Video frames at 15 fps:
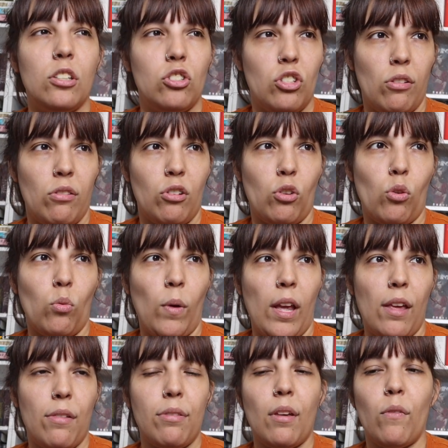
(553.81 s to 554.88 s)
logistical
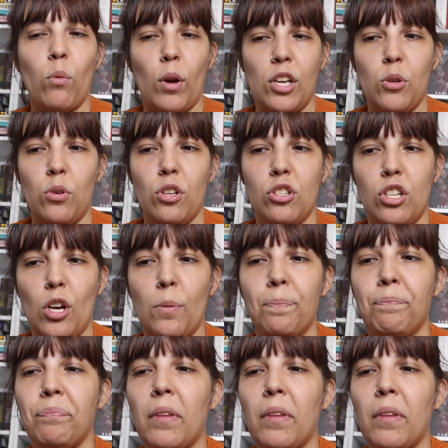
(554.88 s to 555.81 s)
ways of what you could do.